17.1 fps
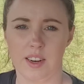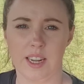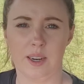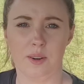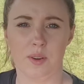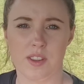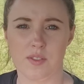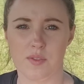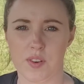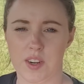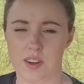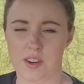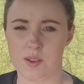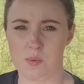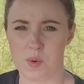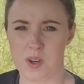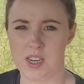Now it's
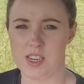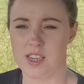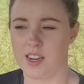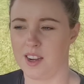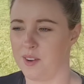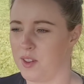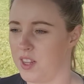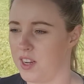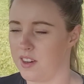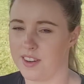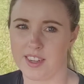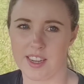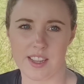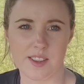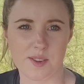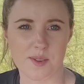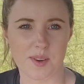fierce windy out there
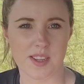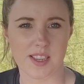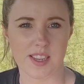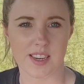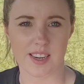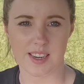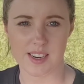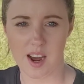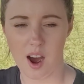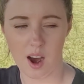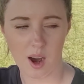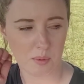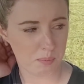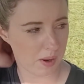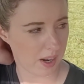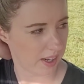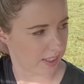again, so I said I'd
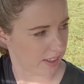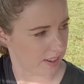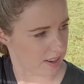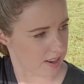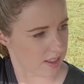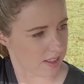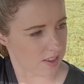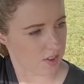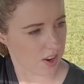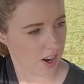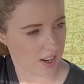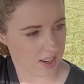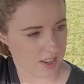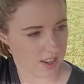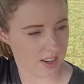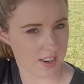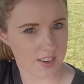hop back into the
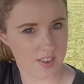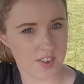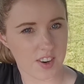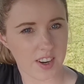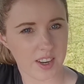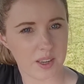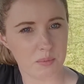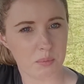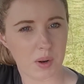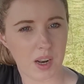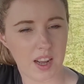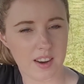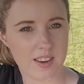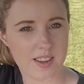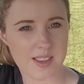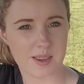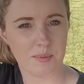tractor, try and
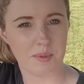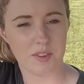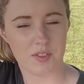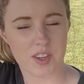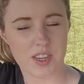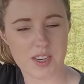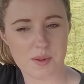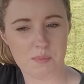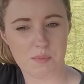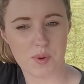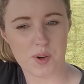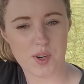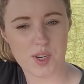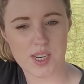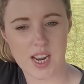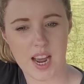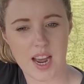block some of it,
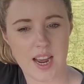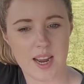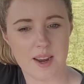but